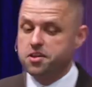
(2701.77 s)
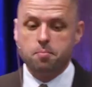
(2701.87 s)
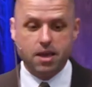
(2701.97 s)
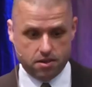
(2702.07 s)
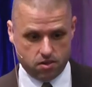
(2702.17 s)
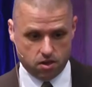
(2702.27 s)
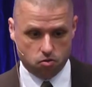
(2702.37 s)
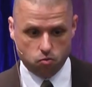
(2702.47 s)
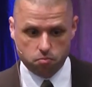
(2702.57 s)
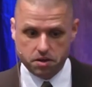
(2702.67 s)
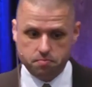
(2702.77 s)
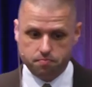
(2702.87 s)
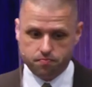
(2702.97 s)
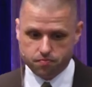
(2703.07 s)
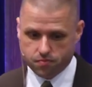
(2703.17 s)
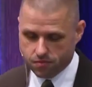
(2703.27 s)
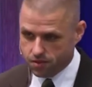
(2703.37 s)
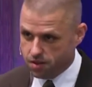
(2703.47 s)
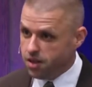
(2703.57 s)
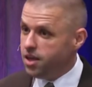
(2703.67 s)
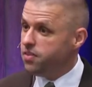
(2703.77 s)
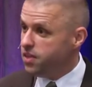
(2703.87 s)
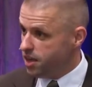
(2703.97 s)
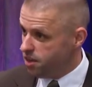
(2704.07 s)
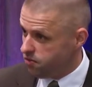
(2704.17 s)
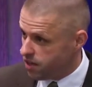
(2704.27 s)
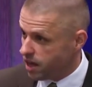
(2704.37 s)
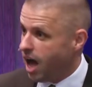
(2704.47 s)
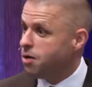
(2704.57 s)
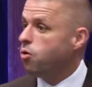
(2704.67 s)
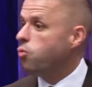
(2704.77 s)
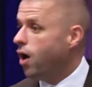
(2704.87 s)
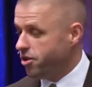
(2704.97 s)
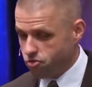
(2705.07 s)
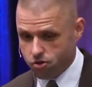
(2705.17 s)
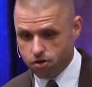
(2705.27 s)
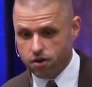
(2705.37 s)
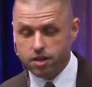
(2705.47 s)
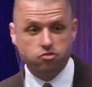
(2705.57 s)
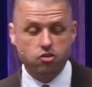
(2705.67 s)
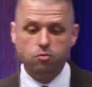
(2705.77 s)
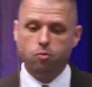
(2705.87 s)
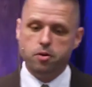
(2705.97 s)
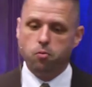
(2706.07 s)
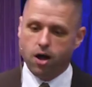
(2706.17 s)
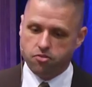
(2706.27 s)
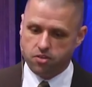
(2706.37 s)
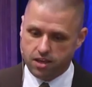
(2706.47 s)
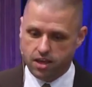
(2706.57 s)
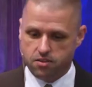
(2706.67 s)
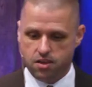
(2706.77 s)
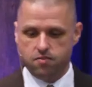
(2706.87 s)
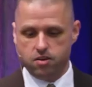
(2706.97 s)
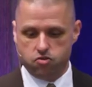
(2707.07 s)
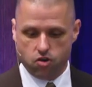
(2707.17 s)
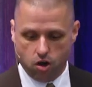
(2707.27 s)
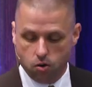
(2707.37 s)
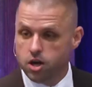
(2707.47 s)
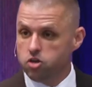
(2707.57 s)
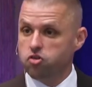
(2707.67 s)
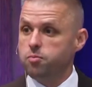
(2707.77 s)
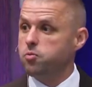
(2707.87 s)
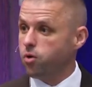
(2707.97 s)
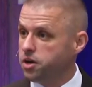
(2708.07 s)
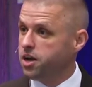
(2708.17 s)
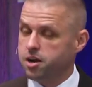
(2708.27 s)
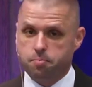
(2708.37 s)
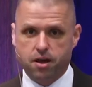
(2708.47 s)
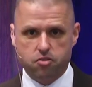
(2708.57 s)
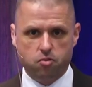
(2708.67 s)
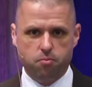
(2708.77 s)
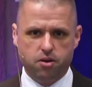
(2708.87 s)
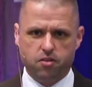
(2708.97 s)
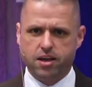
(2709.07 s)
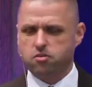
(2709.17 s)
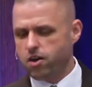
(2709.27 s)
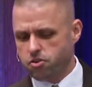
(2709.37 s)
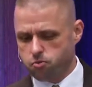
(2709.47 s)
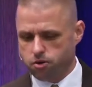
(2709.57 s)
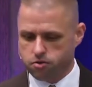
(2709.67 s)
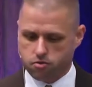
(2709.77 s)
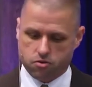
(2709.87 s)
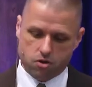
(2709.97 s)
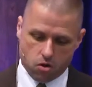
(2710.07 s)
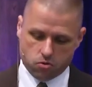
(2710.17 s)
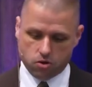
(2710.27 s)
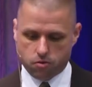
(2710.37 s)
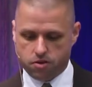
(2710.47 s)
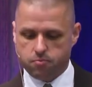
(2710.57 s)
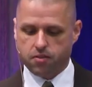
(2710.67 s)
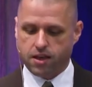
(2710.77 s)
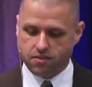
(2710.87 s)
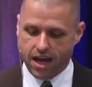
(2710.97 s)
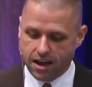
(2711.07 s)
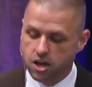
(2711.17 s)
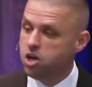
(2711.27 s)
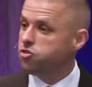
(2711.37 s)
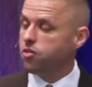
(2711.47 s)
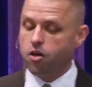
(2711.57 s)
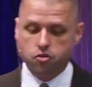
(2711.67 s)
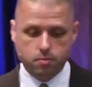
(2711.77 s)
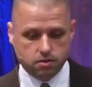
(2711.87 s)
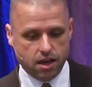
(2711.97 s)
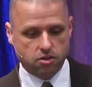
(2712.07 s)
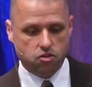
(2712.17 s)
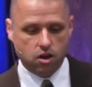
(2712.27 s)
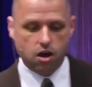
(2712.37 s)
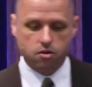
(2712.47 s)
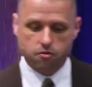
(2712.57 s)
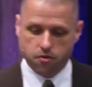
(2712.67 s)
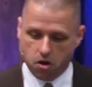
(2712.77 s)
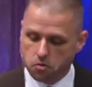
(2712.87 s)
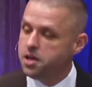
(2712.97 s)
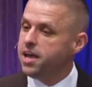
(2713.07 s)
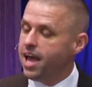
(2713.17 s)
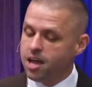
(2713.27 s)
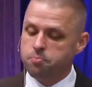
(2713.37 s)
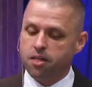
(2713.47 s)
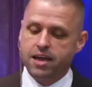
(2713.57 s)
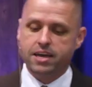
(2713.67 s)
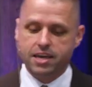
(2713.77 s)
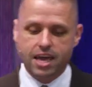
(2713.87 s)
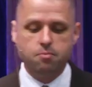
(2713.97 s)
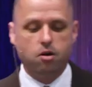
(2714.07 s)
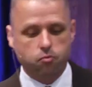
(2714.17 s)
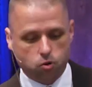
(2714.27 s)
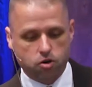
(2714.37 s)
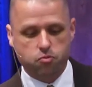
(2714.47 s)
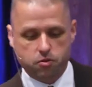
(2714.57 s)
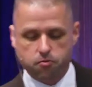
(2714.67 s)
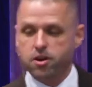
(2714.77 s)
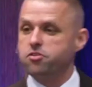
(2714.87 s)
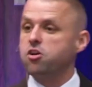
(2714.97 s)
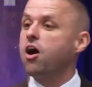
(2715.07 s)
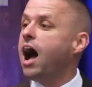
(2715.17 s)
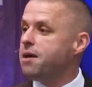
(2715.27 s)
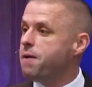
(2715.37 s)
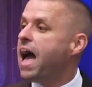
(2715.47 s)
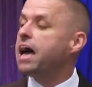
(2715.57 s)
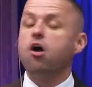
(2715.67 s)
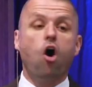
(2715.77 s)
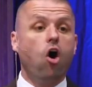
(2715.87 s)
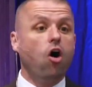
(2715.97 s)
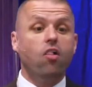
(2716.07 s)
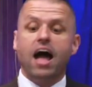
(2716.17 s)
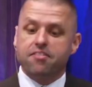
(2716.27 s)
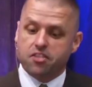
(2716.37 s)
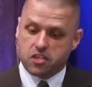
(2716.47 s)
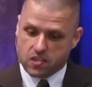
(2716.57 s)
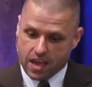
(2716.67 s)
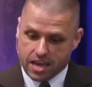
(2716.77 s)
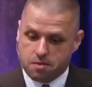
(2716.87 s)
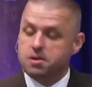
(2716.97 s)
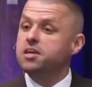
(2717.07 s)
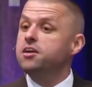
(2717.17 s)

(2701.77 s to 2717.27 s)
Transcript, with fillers: is an amazing woman. In the evening, I will watch her, and she will be watching a TV show. She'll be working on a puzzle book like crosswords or Sudoku or something like that. She'll also be texting on her phone and playing a game of Words with Friends on her iPad, all at the same